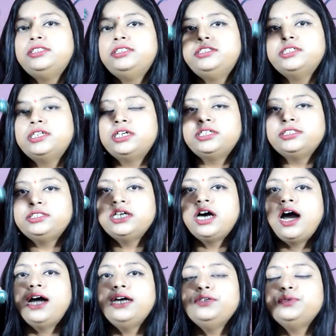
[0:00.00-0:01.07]
The
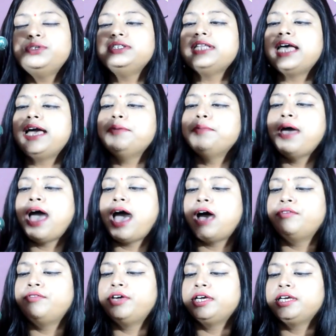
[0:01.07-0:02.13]
third one I'm
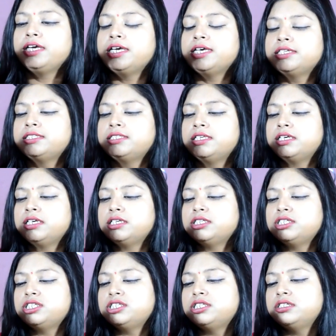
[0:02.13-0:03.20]
having is this
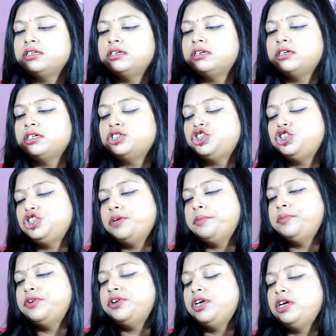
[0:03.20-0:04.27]

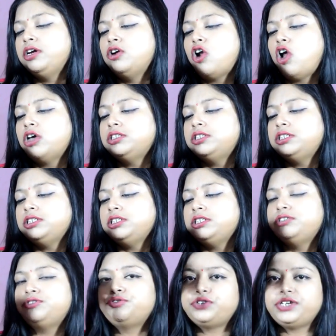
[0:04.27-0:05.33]
shimmery glossy
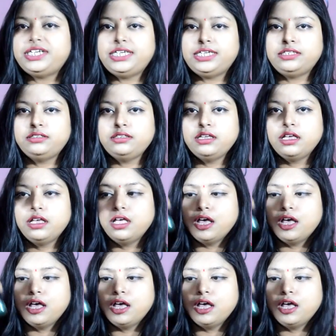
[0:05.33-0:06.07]
green,